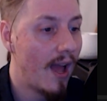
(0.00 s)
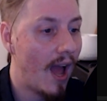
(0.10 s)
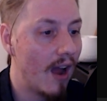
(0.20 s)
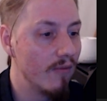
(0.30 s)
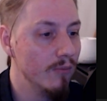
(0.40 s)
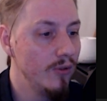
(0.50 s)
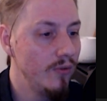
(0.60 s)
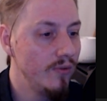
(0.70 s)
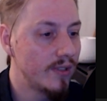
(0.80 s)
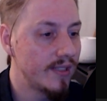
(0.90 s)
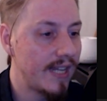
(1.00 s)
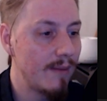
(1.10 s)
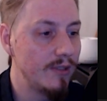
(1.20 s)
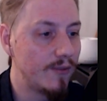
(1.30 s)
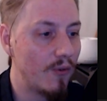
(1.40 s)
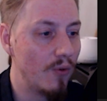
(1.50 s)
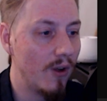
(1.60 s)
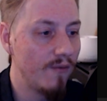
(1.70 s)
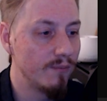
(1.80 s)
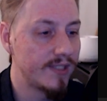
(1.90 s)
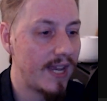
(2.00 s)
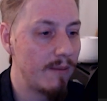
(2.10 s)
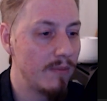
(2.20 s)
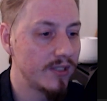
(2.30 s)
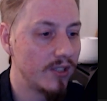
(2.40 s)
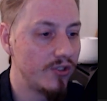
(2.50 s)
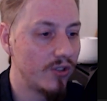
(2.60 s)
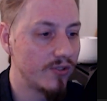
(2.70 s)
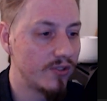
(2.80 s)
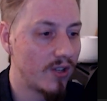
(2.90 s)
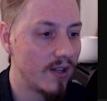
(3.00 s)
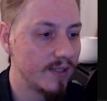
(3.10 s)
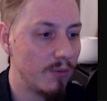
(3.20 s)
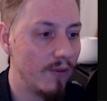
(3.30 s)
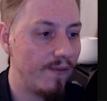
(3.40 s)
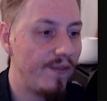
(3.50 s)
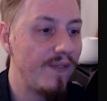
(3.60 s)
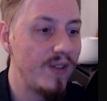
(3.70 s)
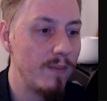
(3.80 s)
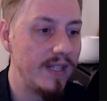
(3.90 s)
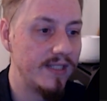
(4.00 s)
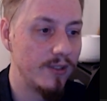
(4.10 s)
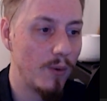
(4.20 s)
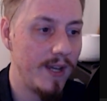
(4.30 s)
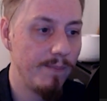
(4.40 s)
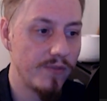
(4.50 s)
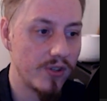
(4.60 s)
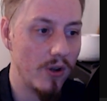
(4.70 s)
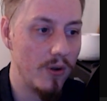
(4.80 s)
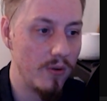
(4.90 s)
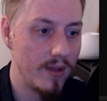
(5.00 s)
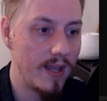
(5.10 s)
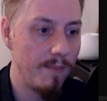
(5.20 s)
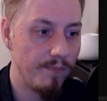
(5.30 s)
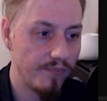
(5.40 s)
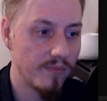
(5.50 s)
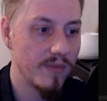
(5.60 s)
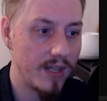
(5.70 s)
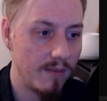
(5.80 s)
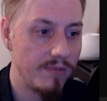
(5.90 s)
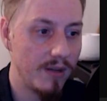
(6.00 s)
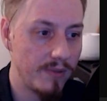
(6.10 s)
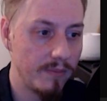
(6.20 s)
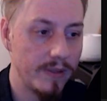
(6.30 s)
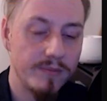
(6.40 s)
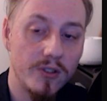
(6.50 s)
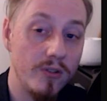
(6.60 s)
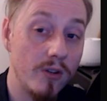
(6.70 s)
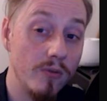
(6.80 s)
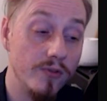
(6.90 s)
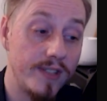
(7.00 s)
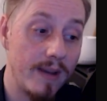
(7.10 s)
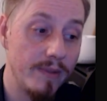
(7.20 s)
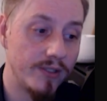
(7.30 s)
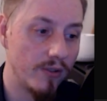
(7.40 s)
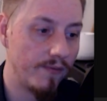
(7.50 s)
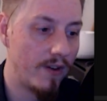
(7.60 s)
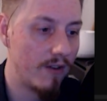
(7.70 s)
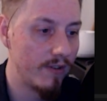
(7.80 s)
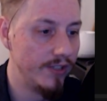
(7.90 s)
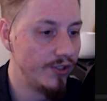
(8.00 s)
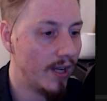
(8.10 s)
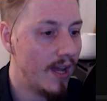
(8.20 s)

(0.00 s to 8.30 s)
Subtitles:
Removes damage fall off from standard musket shots and targets more than 50 meters away. So, yep. So you don't lose damage on far range.